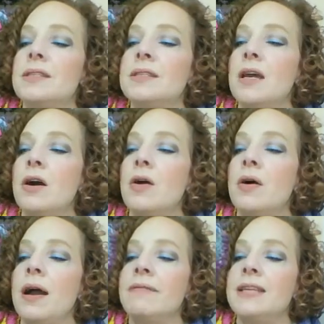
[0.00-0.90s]

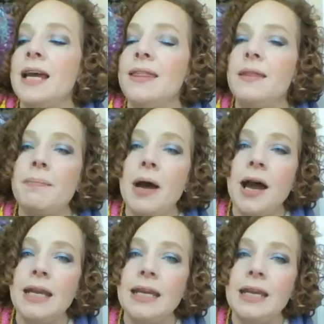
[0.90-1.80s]
So I've done the
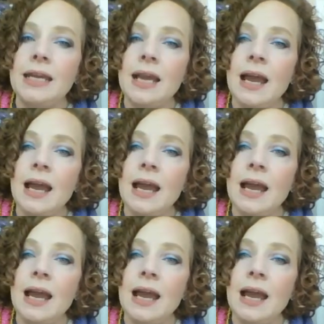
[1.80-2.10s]
body,